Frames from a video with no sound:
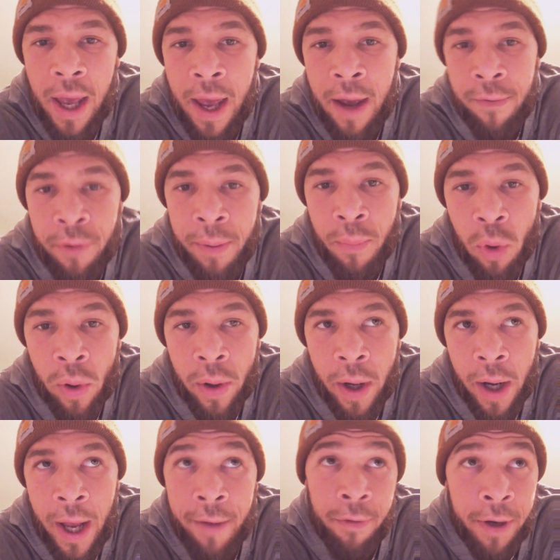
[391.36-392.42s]
every more
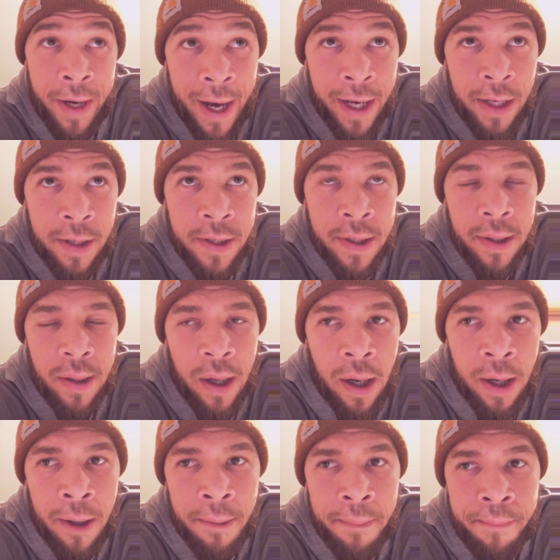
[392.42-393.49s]
every night
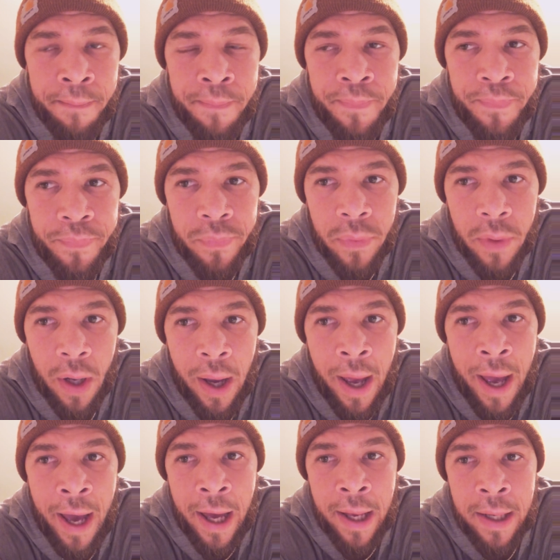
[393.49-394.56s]
um,
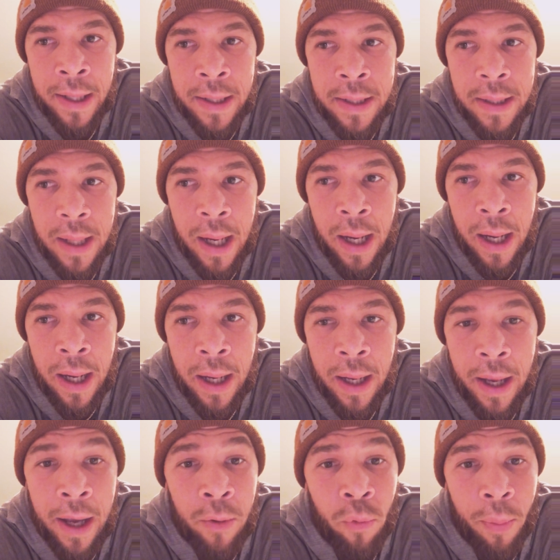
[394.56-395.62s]
and uh,
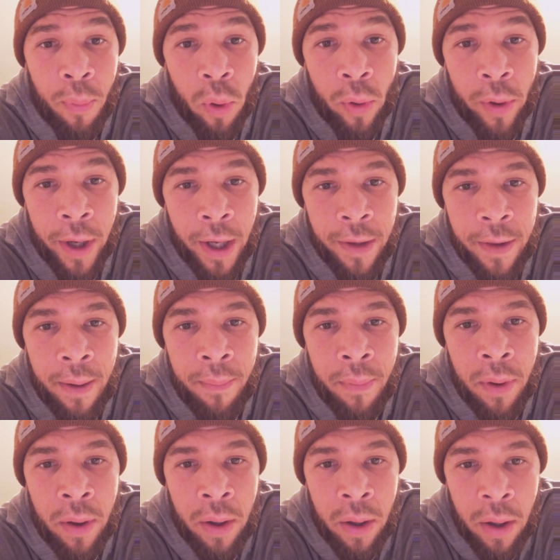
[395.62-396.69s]
and reporting them.